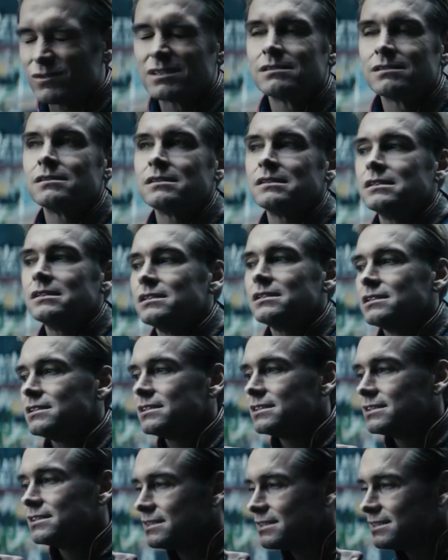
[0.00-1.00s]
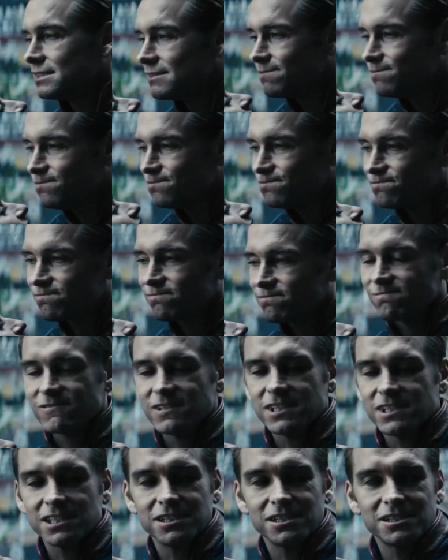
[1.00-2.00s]
end of the spectrum, you have Homelander and
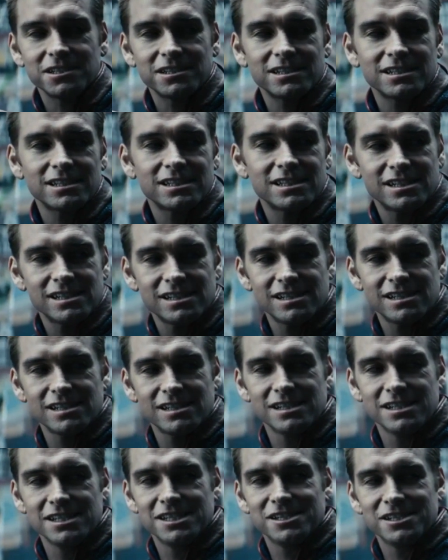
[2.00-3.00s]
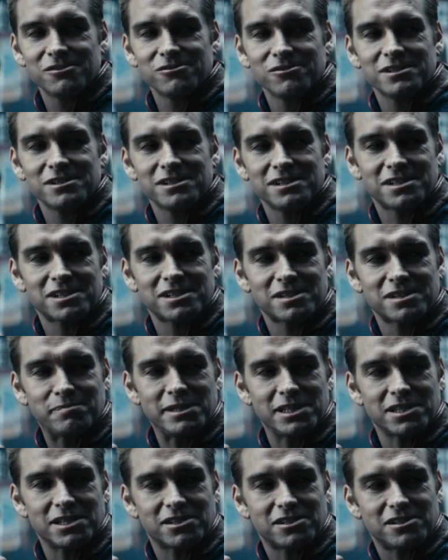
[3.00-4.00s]
Stormfront, who are only loyal to
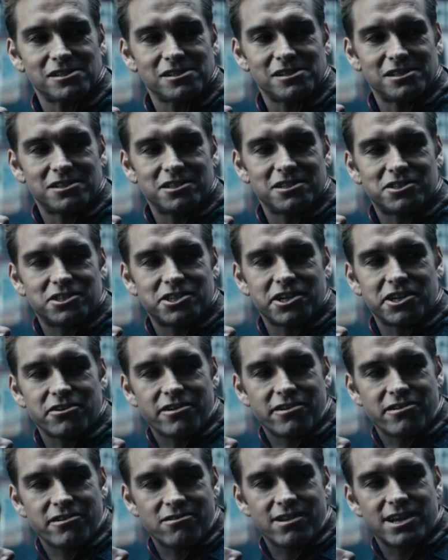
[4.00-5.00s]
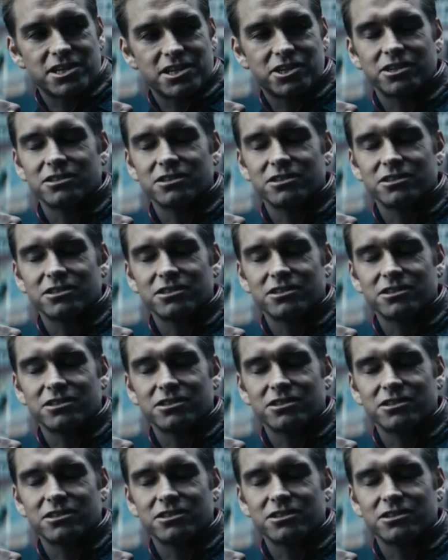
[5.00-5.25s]
themselves or people who are like